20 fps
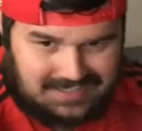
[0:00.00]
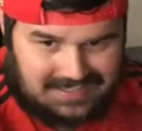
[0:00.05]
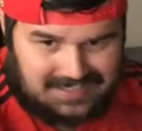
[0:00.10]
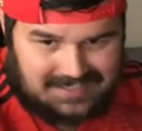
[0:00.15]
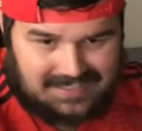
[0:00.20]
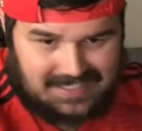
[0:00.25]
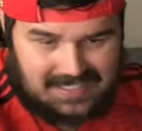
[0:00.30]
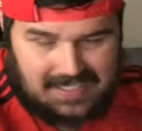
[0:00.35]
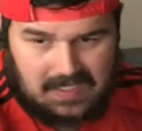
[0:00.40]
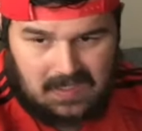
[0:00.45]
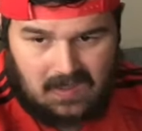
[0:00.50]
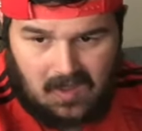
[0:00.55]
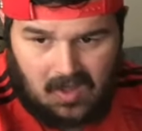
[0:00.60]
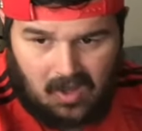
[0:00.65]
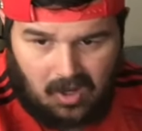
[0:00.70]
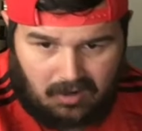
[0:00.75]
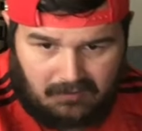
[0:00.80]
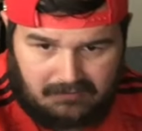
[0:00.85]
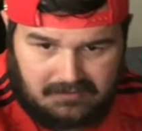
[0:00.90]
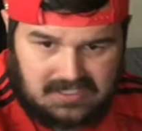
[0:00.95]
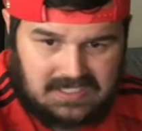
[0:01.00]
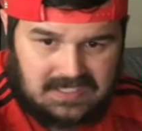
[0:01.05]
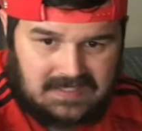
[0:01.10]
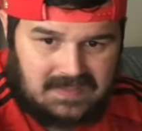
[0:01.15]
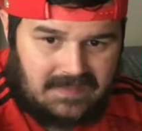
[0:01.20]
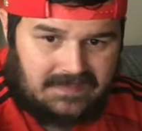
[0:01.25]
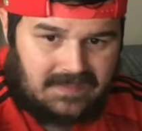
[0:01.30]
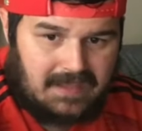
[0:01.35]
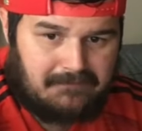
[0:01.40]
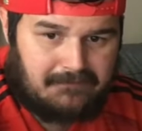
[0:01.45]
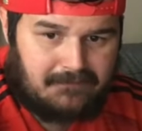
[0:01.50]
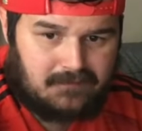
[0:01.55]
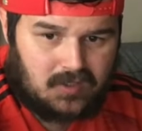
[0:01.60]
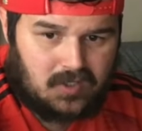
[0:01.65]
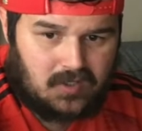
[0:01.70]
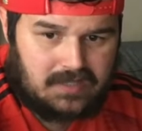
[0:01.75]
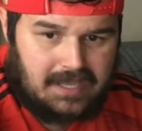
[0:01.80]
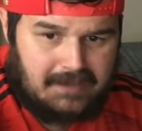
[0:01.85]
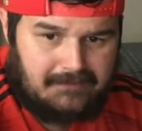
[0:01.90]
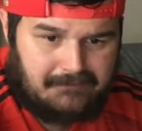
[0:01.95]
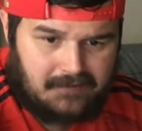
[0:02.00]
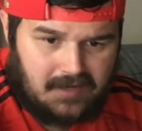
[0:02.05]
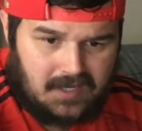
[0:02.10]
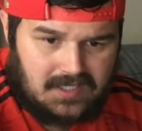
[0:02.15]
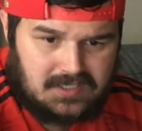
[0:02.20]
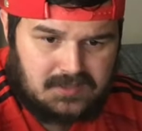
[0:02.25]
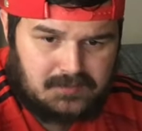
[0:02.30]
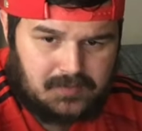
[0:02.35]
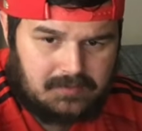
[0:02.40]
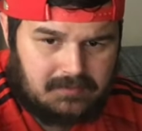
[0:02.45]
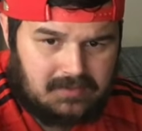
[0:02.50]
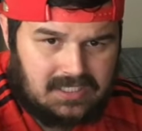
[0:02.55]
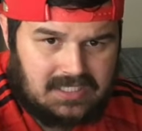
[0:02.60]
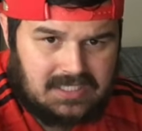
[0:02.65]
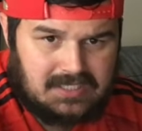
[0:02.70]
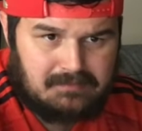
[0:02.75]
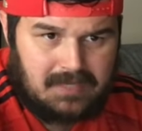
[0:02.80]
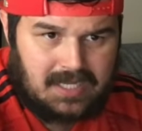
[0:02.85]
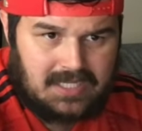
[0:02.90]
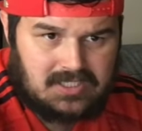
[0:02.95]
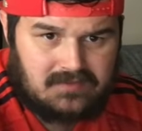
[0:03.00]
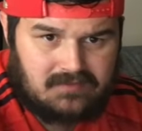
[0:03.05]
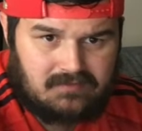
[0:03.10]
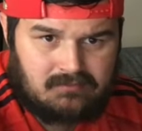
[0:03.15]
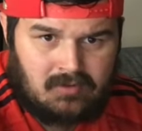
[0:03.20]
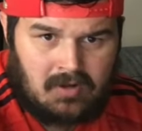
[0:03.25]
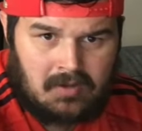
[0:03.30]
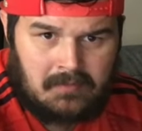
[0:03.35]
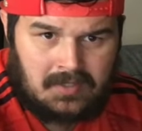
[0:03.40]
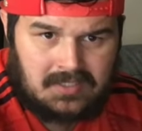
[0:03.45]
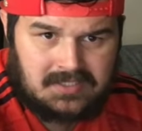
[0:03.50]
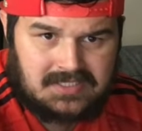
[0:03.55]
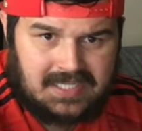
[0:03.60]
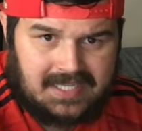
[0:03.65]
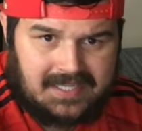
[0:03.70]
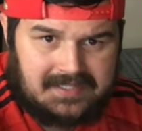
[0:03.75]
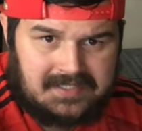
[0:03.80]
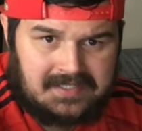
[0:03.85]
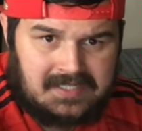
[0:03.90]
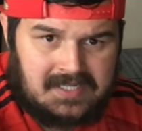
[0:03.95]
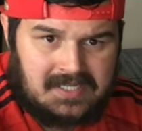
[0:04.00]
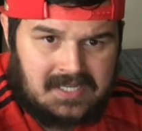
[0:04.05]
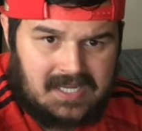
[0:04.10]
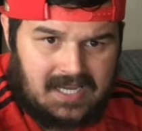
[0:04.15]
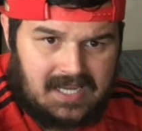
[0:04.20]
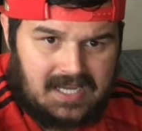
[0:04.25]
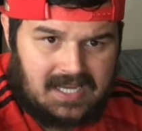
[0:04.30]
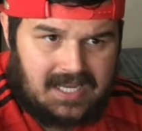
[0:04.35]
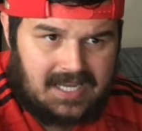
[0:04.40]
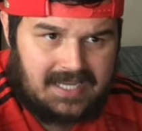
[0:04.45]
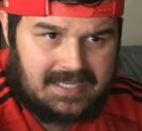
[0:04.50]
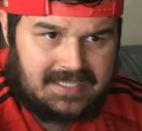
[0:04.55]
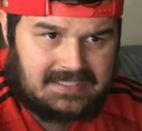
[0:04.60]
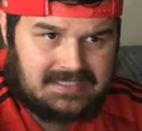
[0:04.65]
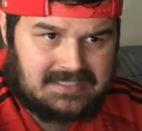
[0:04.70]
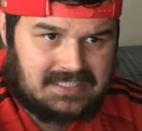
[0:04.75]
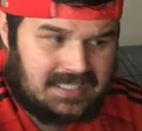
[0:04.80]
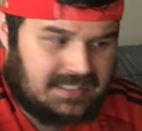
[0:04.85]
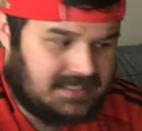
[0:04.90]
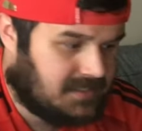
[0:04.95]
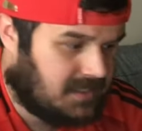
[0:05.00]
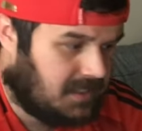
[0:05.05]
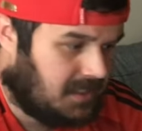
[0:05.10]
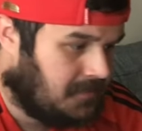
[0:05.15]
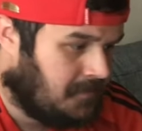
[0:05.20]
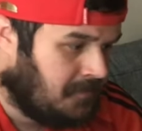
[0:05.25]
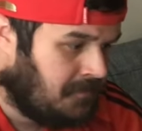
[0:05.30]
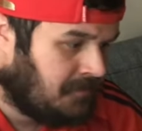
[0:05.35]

to see. Obviously, then they've got their first Premier League match, if I'm right by saying, against Leicester.